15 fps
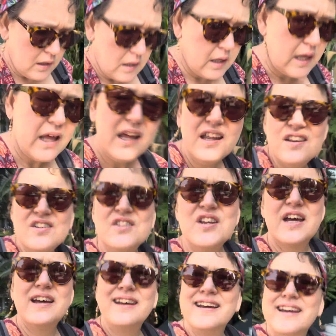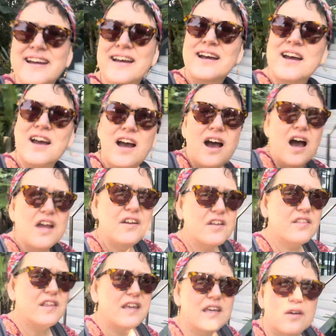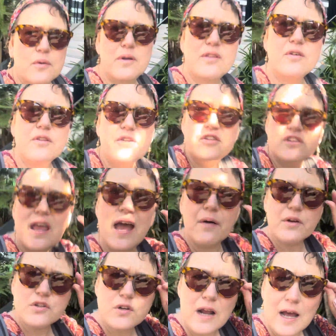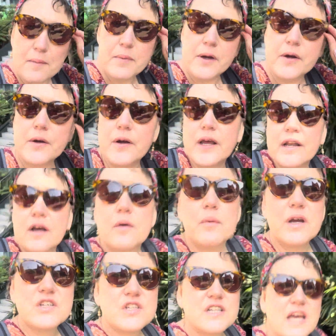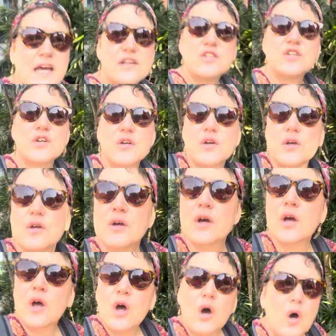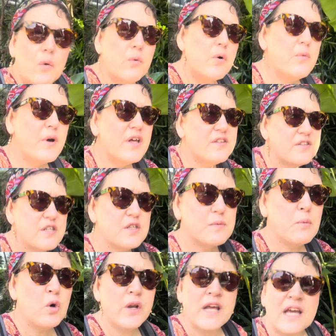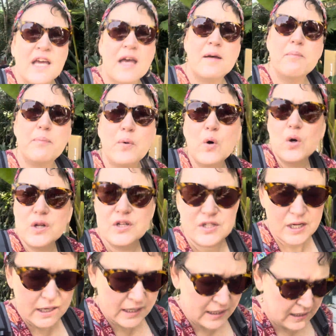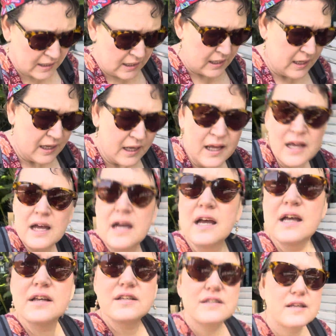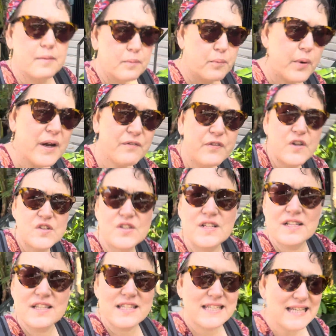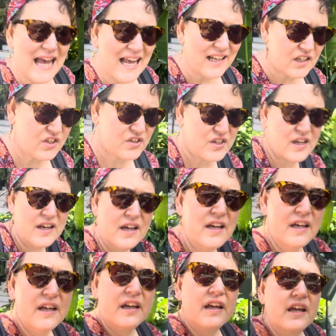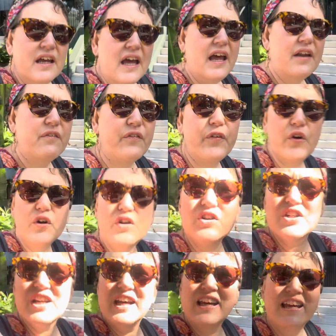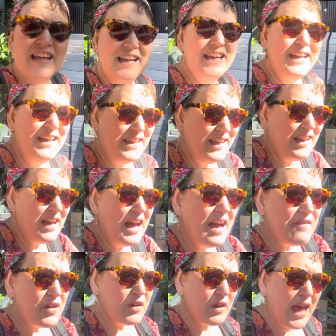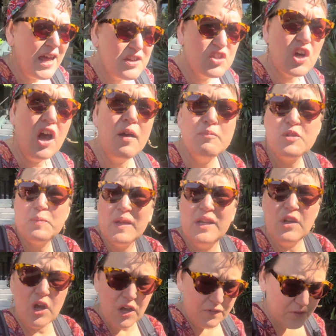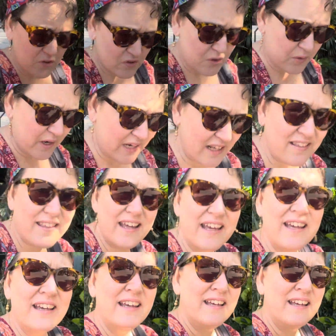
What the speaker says: And I don't think with all the shower drama, and I rushed down to Woolworths this morning and bought some breakfast and snacks and fruit. Haven't had time to be nervous or anything.